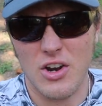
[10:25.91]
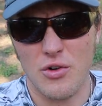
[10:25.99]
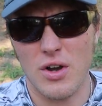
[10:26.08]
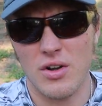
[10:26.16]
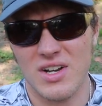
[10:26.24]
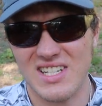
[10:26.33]

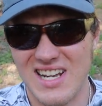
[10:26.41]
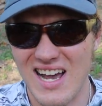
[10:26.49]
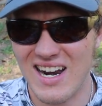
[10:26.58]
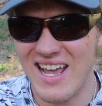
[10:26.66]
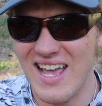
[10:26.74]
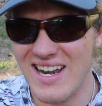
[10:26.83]
Corona's
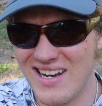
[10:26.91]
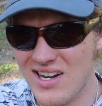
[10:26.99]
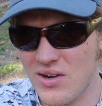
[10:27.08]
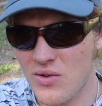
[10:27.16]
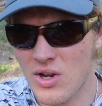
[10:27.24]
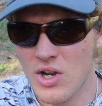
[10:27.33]
kind of
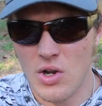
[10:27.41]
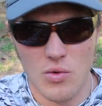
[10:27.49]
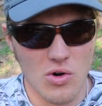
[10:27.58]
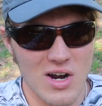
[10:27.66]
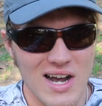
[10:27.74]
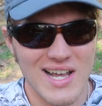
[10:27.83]
ending
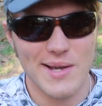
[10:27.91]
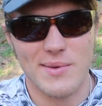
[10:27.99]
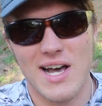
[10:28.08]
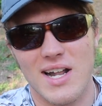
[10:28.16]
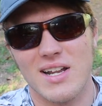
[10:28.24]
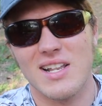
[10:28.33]
where I am
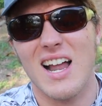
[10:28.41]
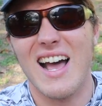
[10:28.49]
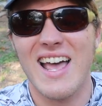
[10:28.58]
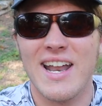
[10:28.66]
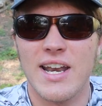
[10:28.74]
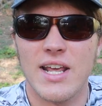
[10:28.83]
kind of not
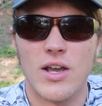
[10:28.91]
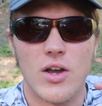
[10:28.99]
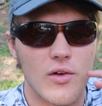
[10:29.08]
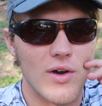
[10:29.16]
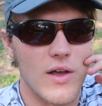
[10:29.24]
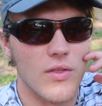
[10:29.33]
ending
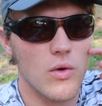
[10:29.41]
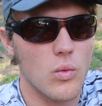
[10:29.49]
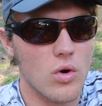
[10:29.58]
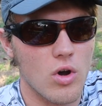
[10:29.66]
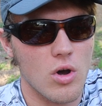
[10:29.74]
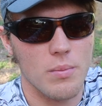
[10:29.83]
around the
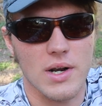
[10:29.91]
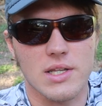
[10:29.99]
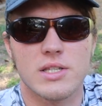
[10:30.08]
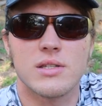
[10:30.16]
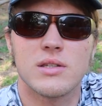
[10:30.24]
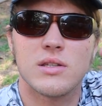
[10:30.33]
world, but
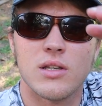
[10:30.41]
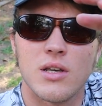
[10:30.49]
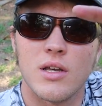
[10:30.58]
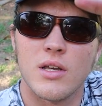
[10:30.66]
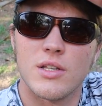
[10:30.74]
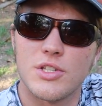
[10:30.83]
it's
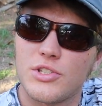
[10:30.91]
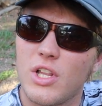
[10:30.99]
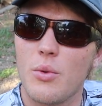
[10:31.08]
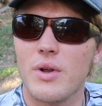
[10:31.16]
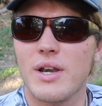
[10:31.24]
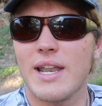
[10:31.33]

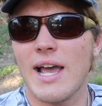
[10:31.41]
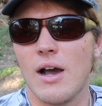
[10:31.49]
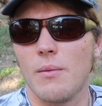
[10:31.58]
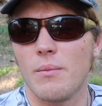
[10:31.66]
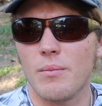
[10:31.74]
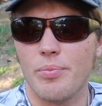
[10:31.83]
slowing
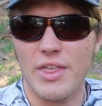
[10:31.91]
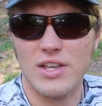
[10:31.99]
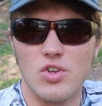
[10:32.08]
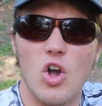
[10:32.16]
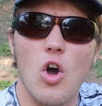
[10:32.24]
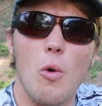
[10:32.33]
down.
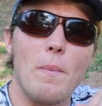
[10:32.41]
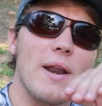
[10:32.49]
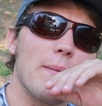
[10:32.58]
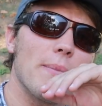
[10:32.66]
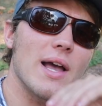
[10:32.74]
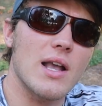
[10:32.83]
Things are
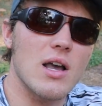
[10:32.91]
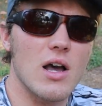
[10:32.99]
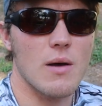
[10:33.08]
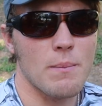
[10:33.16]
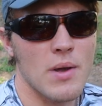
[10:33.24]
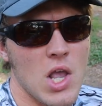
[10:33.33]
opening back
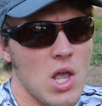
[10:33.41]
up.